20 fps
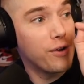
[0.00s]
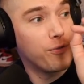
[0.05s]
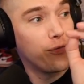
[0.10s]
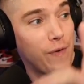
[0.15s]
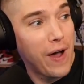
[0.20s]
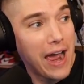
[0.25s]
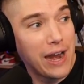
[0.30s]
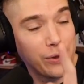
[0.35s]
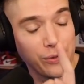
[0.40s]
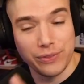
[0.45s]

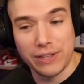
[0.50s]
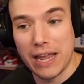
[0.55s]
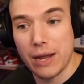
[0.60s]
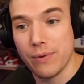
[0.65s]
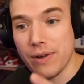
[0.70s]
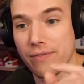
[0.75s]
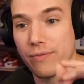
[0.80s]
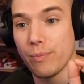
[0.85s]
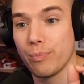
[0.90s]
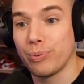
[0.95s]
final thing,
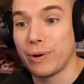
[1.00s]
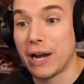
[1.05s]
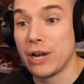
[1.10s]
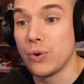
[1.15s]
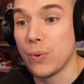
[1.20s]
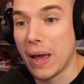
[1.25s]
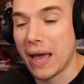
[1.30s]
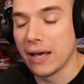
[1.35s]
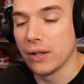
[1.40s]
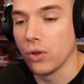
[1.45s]
we have a brand
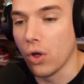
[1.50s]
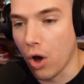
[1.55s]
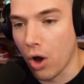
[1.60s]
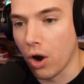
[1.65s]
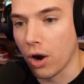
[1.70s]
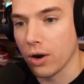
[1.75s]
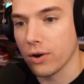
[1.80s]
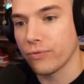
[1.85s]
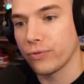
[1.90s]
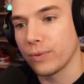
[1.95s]
new
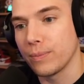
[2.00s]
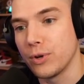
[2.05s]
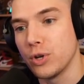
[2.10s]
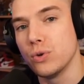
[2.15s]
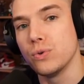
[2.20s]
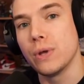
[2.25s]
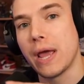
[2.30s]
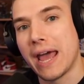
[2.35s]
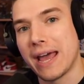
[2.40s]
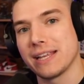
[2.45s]
LR from
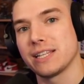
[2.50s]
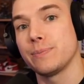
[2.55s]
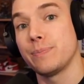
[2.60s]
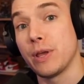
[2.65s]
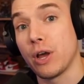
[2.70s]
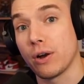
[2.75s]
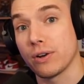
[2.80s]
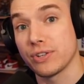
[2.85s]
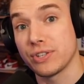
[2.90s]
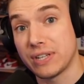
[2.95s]
new
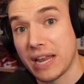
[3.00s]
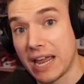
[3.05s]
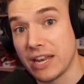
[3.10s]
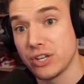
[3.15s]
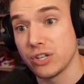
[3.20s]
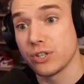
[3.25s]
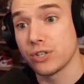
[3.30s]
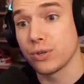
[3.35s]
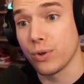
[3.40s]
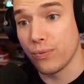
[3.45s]
SBR
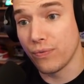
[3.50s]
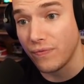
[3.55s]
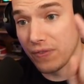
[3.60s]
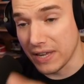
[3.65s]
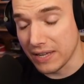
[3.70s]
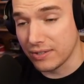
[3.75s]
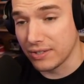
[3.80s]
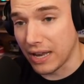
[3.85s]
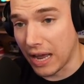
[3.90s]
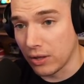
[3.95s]
stages. So
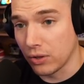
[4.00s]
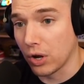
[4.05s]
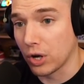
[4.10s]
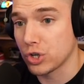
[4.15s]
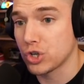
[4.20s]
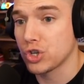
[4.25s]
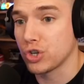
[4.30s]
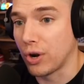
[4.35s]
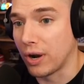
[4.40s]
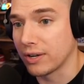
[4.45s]
this LR
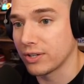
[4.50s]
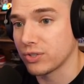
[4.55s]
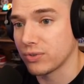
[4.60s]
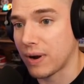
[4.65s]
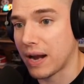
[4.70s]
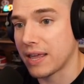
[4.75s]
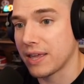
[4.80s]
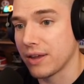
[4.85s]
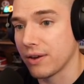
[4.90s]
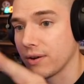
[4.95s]
Trunks
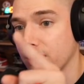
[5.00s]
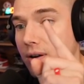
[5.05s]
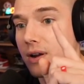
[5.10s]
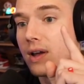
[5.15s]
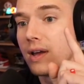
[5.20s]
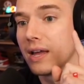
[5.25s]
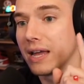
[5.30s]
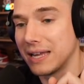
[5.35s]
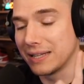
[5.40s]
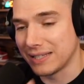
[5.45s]
right here
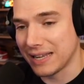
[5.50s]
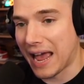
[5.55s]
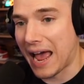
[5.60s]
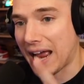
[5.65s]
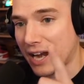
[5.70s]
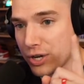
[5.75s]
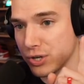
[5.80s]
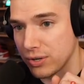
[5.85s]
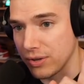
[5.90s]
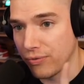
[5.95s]
is
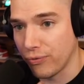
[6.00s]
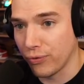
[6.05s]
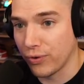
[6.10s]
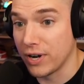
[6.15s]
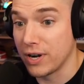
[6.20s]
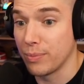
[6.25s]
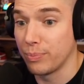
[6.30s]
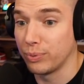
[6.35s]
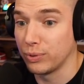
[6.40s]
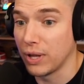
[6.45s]
actually
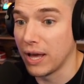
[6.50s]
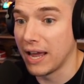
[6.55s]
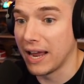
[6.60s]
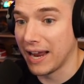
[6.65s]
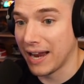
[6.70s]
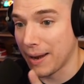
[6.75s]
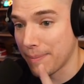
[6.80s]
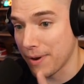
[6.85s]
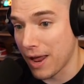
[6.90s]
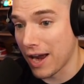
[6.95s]
free to play,
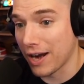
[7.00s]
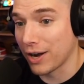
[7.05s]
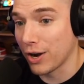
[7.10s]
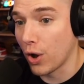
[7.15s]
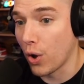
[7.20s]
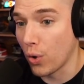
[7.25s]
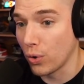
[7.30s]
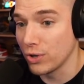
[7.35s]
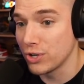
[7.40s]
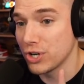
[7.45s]
and I'm not gonna
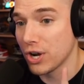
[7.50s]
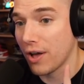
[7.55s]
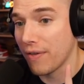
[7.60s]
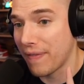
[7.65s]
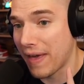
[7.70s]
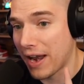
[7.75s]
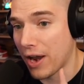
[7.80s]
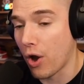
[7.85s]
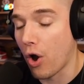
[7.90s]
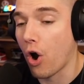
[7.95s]
hold y'all.
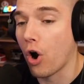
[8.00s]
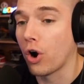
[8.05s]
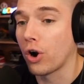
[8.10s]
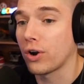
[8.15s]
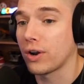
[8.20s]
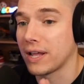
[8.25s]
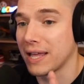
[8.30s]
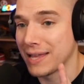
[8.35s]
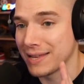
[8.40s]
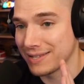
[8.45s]
That
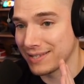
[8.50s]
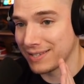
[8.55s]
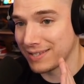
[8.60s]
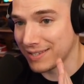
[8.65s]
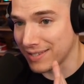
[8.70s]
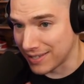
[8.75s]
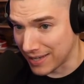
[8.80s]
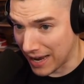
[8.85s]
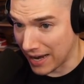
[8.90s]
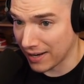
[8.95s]
art is
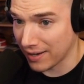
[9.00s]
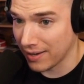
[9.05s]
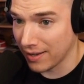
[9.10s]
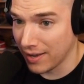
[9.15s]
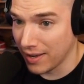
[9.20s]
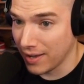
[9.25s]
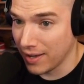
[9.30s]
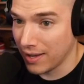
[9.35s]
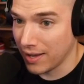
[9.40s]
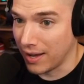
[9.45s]
sick.
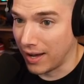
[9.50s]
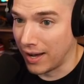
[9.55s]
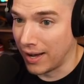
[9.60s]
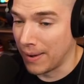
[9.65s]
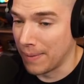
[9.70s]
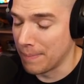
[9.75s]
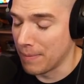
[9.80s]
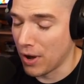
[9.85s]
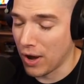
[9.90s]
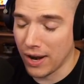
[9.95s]

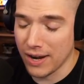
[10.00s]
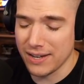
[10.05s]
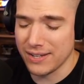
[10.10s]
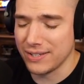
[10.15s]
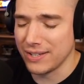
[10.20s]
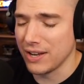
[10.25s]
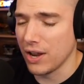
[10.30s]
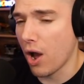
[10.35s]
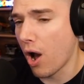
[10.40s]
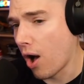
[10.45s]
Um,
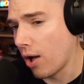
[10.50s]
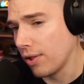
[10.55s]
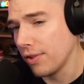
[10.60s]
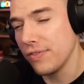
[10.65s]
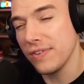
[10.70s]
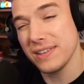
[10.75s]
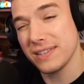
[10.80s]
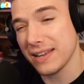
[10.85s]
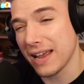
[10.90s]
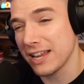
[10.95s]
honestly, all
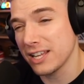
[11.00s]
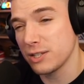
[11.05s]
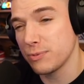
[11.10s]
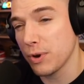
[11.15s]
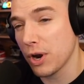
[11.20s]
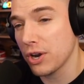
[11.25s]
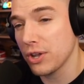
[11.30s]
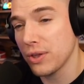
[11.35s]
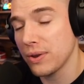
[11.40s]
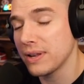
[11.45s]
these
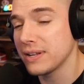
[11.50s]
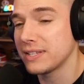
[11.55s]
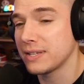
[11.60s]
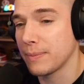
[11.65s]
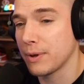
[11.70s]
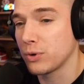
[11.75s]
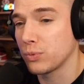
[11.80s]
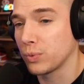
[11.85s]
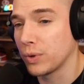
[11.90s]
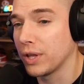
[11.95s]
SBR units have
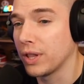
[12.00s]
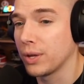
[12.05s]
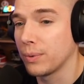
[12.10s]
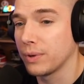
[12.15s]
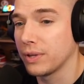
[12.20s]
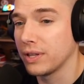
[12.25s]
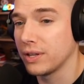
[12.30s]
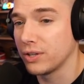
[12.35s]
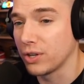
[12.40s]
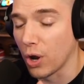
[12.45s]
been really,
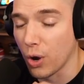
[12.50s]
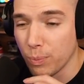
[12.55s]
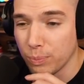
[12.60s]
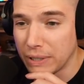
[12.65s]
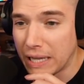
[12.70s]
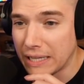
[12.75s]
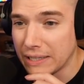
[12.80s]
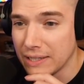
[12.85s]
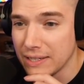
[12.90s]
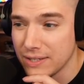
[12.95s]
really dope
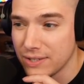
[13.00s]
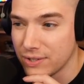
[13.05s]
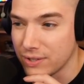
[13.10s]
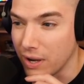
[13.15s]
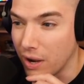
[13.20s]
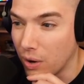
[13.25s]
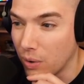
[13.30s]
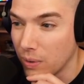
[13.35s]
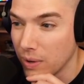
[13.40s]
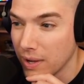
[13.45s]
lately.
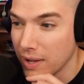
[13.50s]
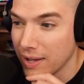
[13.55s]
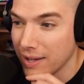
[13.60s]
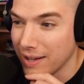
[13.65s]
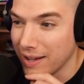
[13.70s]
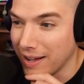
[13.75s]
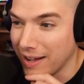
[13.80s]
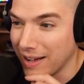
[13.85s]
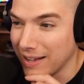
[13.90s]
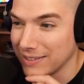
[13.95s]
So
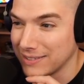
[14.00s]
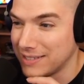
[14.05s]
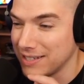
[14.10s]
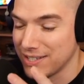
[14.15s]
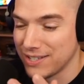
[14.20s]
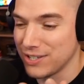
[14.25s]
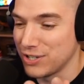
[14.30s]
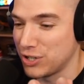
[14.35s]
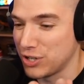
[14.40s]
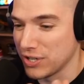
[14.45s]
uh,
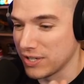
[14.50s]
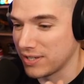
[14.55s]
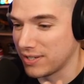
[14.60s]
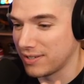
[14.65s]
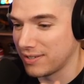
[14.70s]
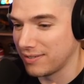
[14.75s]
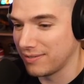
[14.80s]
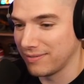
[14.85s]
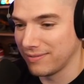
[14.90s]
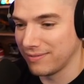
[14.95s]
this is just